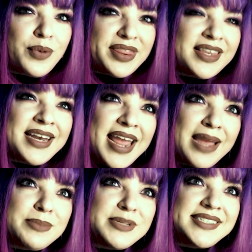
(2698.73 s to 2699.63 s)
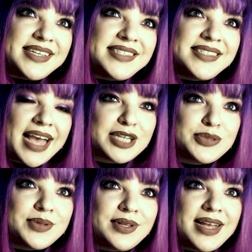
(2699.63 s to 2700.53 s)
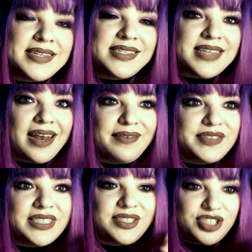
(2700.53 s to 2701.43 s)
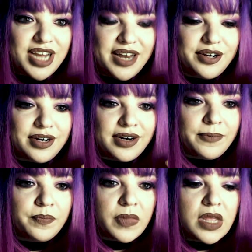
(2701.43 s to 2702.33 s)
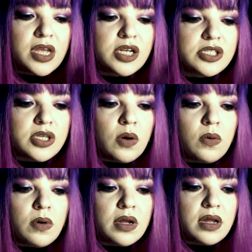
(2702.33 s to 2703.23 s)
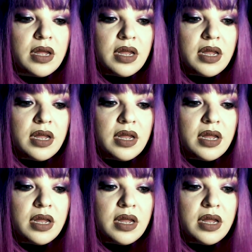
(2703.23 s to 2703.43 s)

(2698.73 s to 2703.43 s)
with the name cissexual instead of cisgender. So,